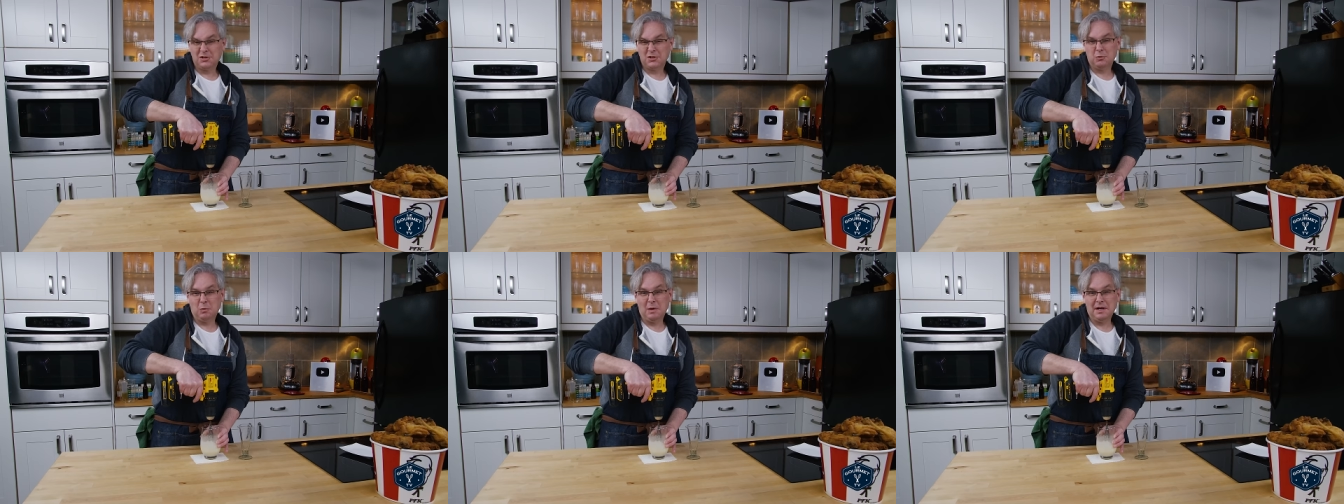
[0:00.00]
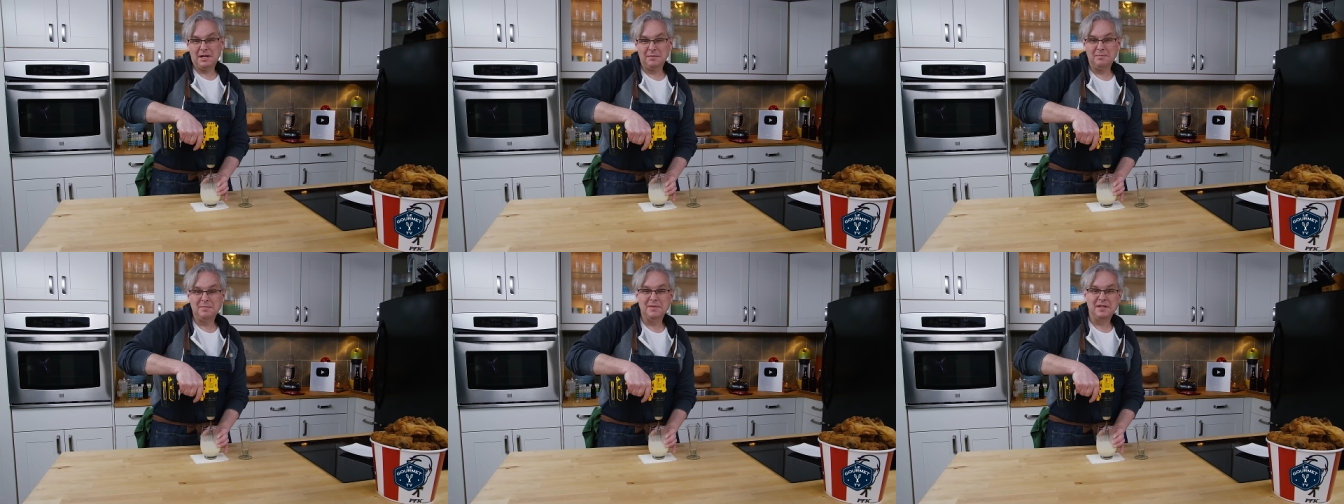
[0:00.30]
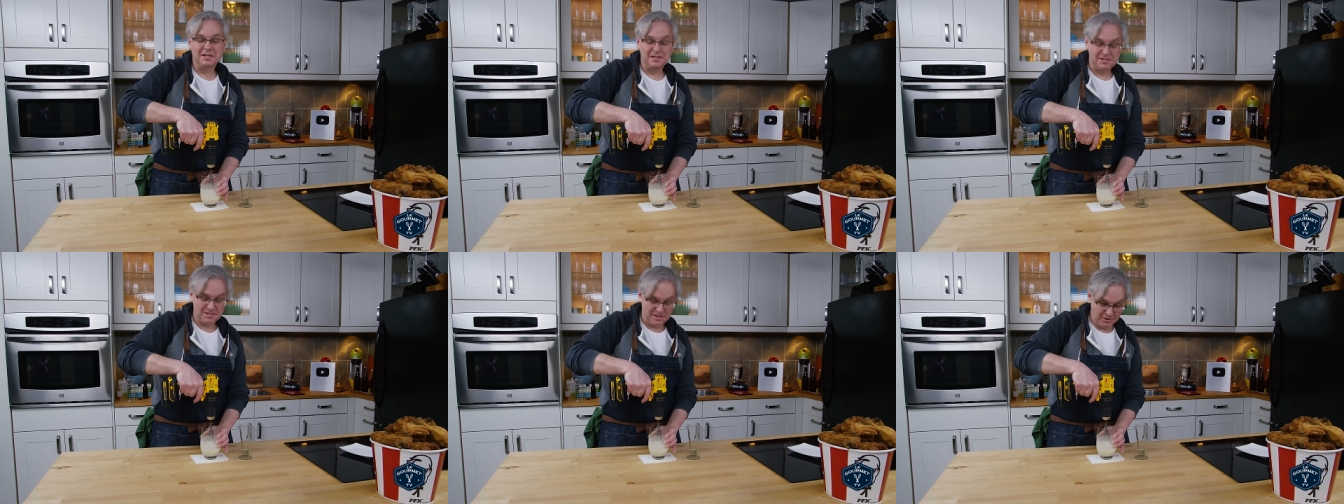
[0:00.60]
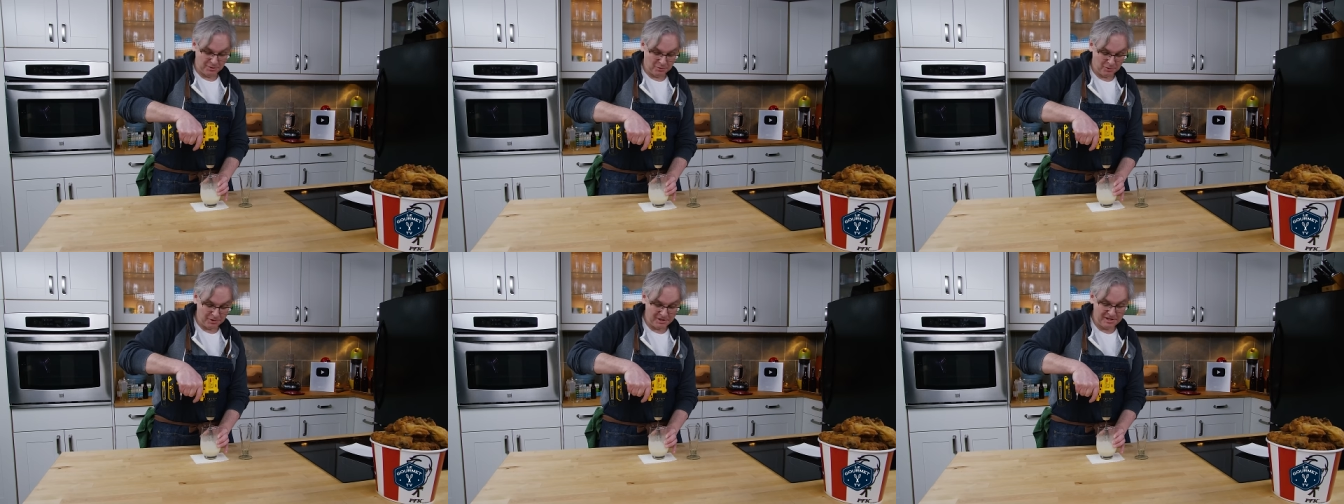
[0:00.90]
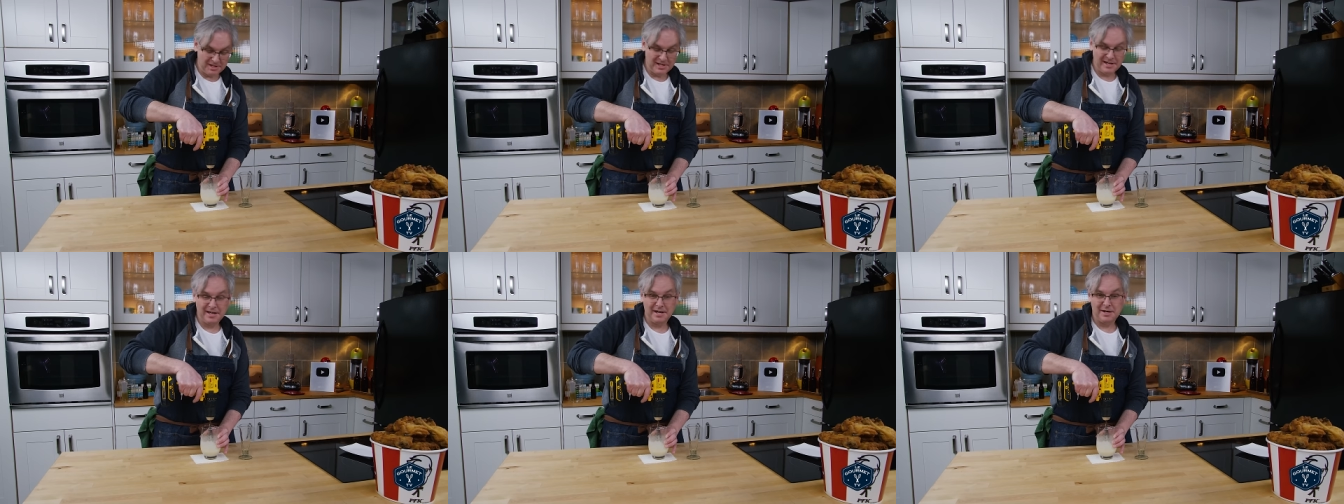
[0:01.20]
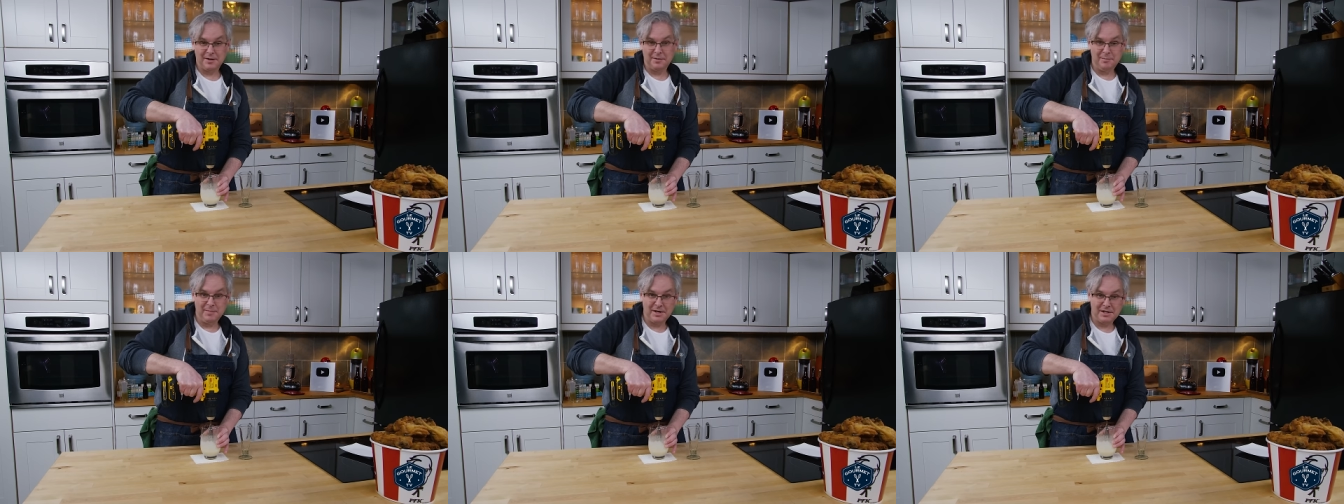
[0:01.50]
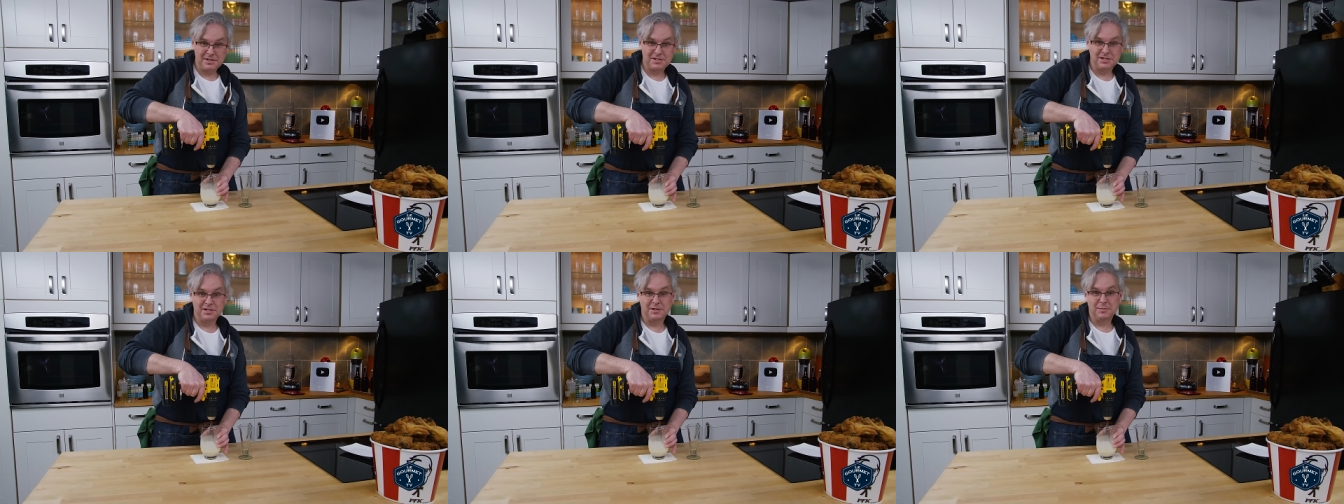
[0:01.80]
20 minutes in order to get it
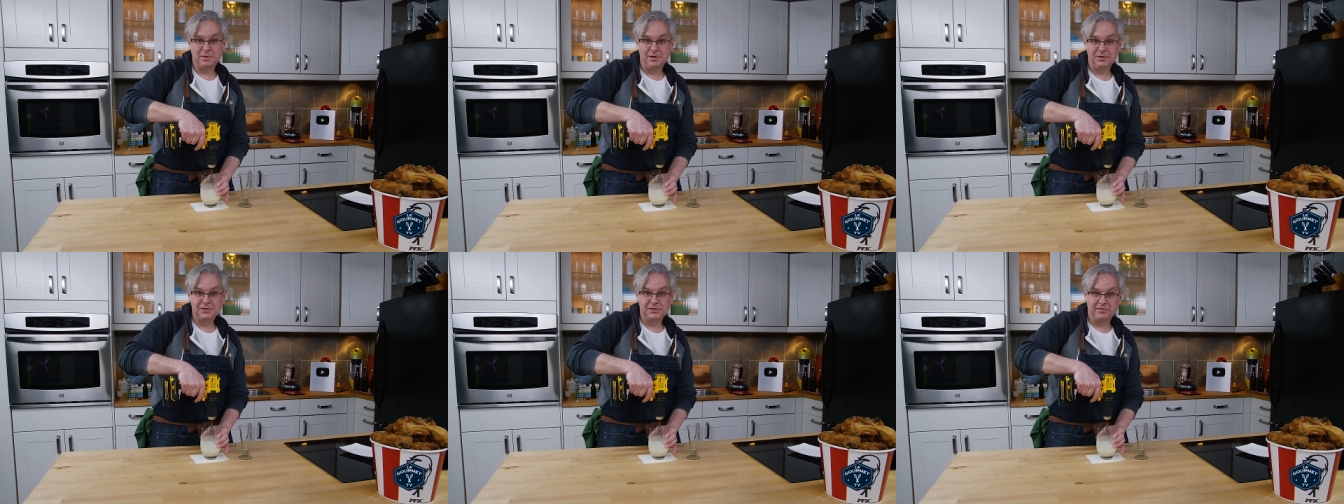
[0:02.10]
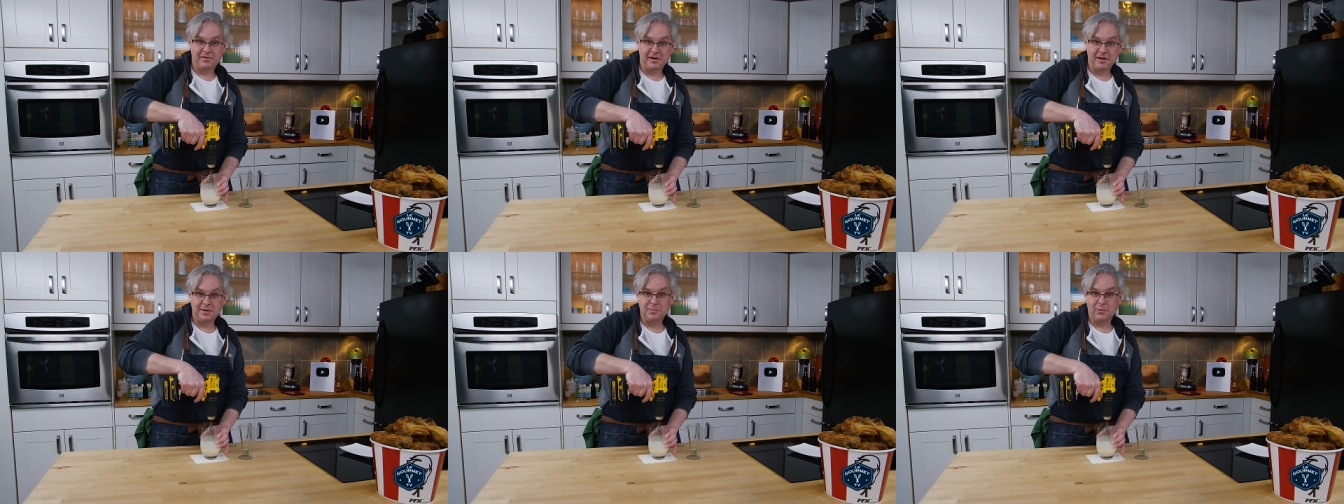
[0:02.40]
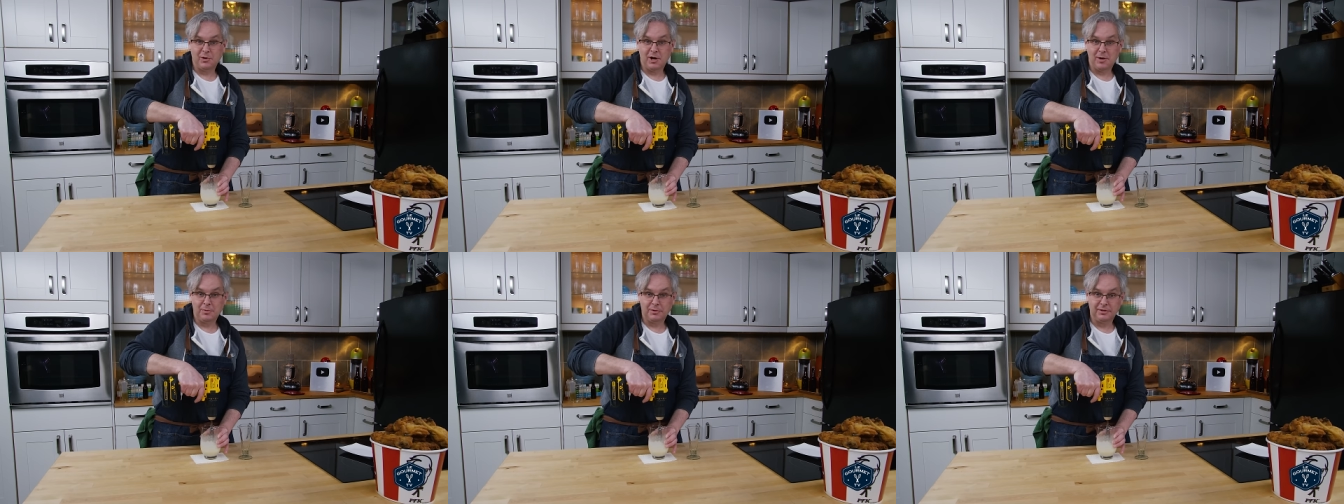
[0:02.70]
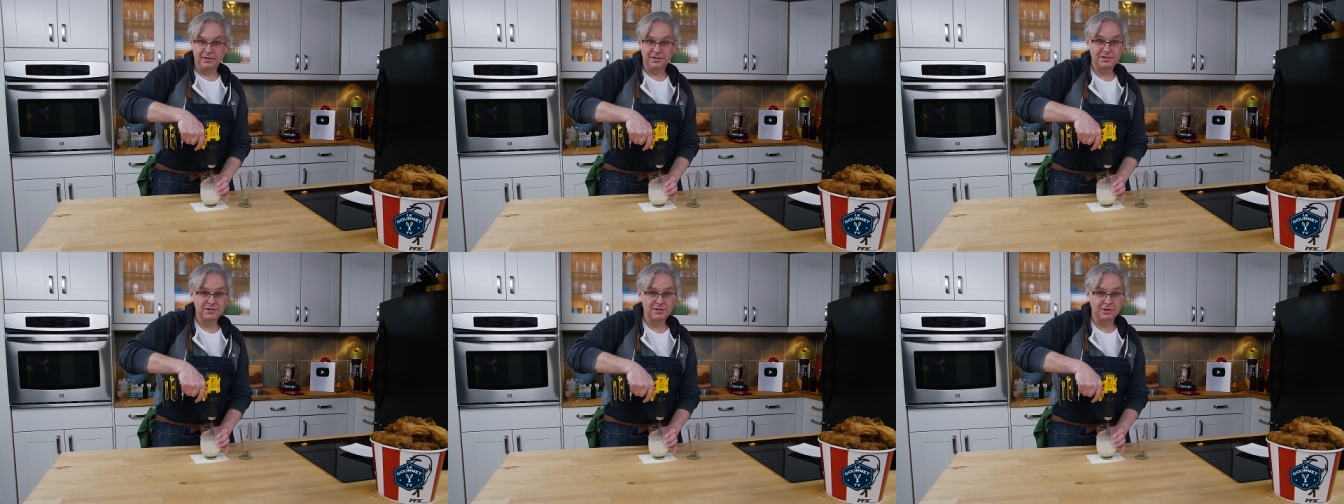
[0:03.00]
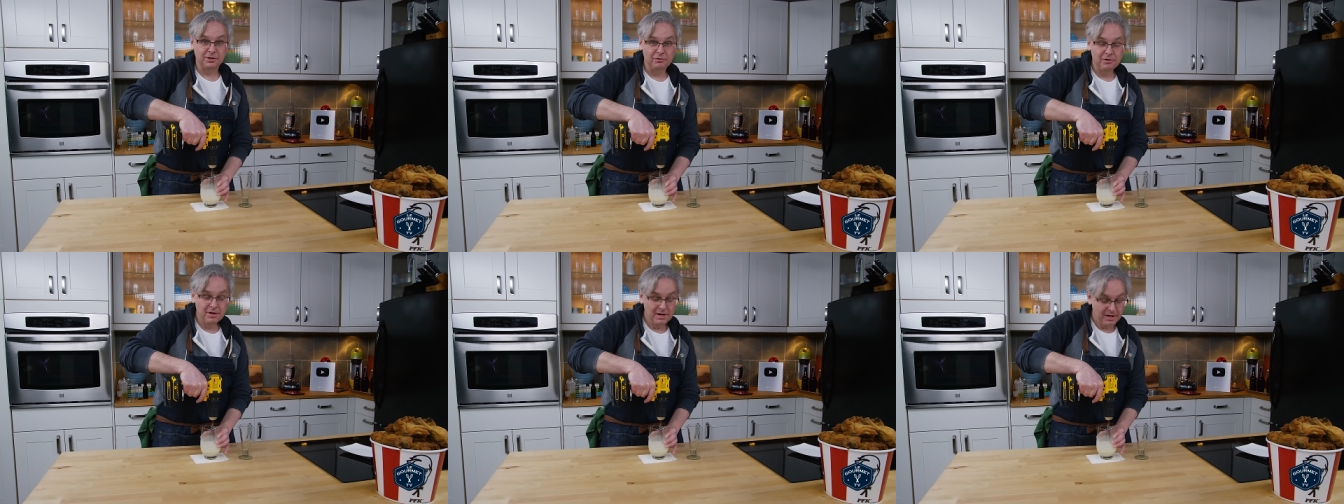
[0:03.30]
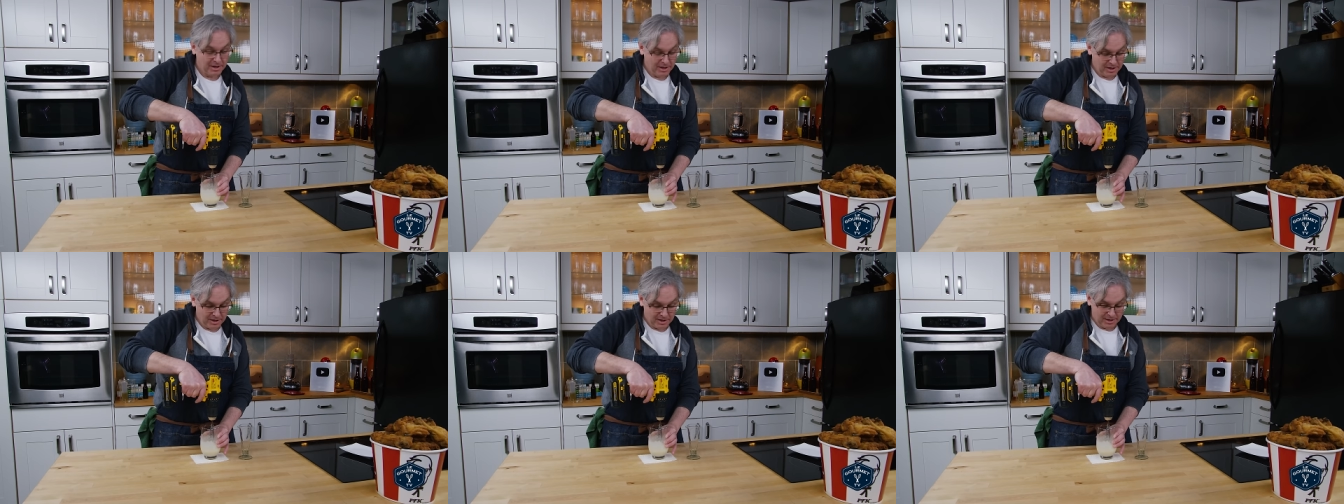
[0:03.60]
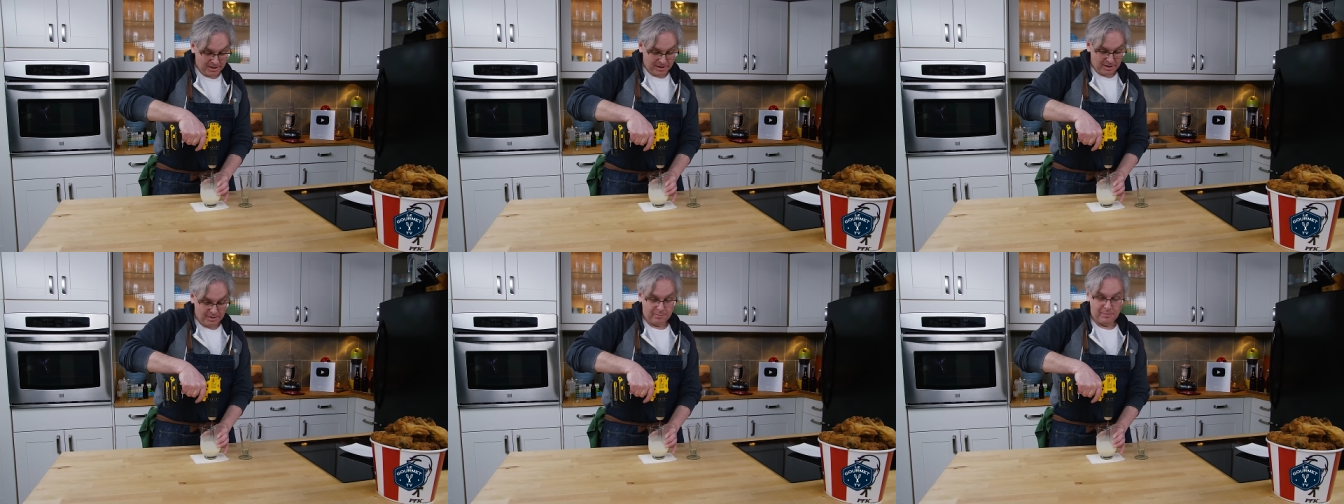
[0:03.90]
mixed and emulsified properly, so
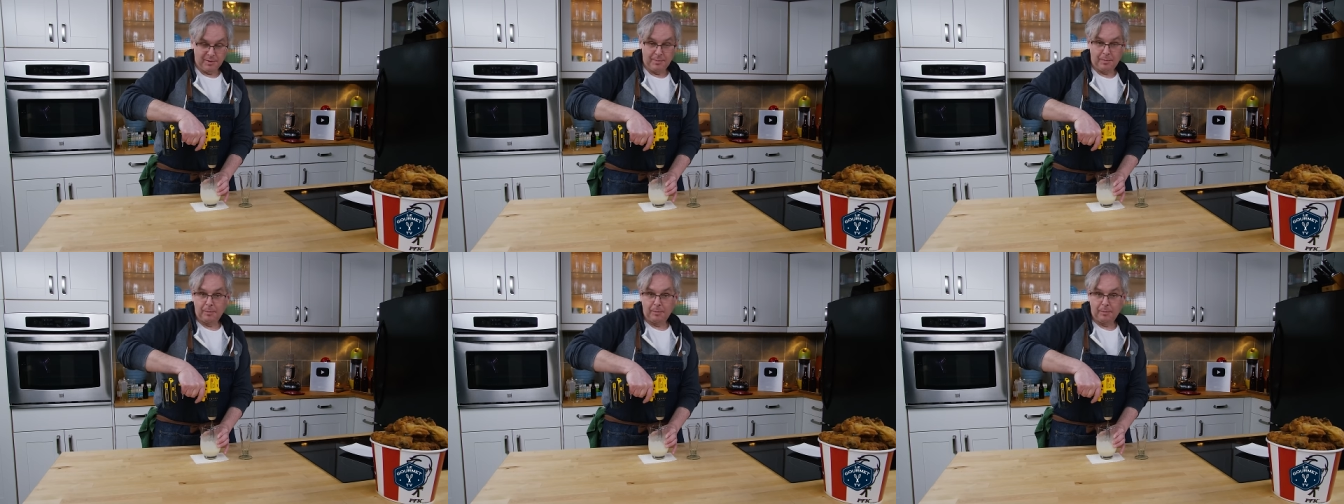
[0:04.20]
be